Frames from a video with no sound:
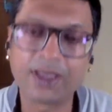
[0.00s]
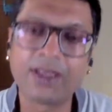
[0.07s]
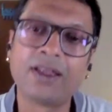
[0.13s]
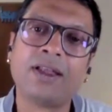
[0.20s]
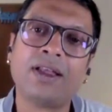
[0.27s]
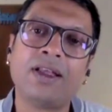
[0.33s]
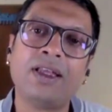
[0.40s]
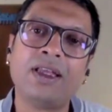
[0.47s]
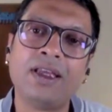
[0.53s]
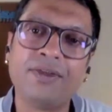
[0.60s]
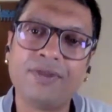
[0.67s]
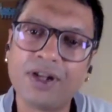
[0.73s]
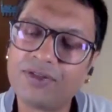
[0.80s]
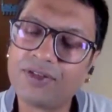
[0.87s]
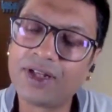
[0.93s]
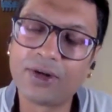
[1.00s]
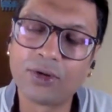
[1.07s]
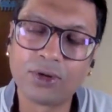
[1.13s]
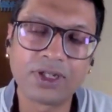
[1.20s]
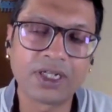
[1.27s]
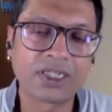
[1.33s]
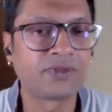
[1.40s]
Okay. Even if they
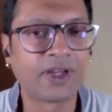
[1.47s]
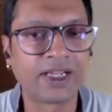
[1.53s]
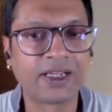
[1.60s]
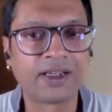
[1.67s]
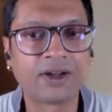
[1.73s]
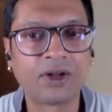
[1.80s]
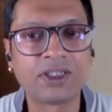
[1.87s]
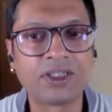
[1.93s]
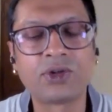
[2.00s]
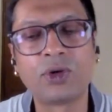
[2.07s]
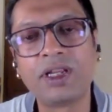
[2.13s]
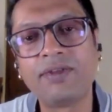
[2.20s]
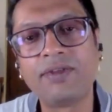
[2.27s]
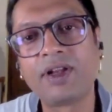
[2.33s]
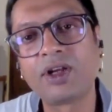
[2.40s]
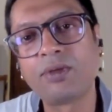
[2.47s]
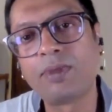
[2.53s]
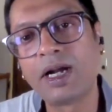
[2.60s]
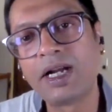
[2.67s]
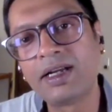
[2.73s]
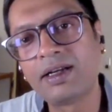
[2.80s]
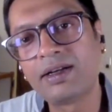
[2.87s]
don't, that's fine. It's only when your
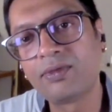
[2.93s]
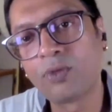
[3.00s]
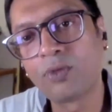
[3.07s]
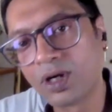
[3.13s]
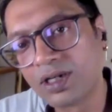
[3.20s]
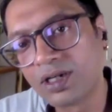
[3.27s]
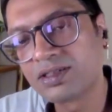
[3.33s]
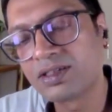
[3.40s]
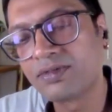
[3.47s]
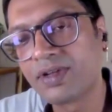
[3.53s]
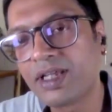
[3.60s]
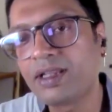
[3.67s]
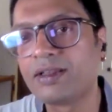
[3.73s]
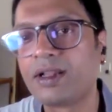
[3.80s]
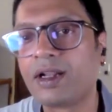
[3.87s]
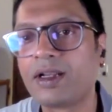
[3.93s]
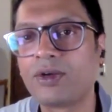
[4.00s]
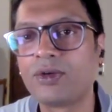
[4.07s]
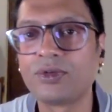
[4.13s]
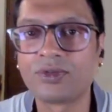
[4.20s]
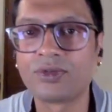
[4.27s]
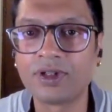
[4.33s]
mind wanders away that
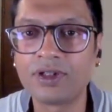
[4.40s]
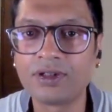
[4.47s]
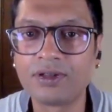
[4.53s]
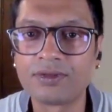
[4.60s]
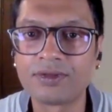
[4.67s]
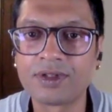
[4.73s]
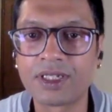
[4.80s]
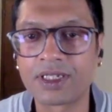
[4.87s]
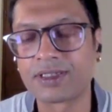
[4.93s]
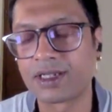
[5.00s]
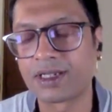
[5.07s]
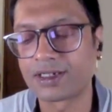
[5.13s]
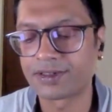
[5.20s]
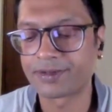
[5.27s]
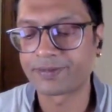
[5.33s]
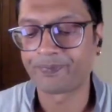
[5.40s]
you use the 6 hours.